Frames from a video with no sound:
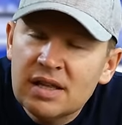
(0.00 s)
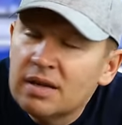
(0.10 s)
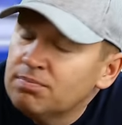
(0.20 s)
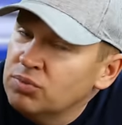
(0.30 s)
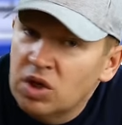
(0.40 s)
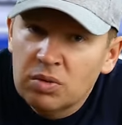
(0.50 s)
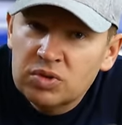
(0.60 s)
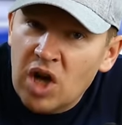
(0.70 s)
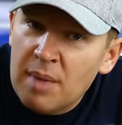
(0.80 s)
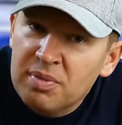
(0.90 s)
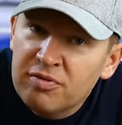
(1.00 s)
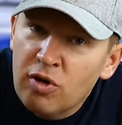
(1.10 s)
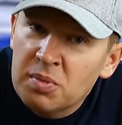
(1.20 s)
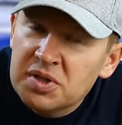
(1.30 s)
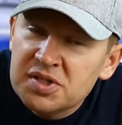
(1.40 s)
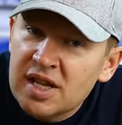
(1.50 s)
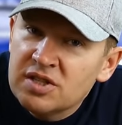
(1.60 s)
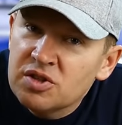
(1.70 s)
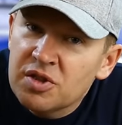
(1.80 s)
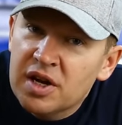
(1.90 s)
the you know top performing
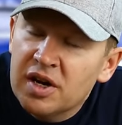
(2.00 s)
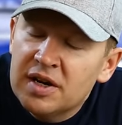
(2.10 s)
sensor there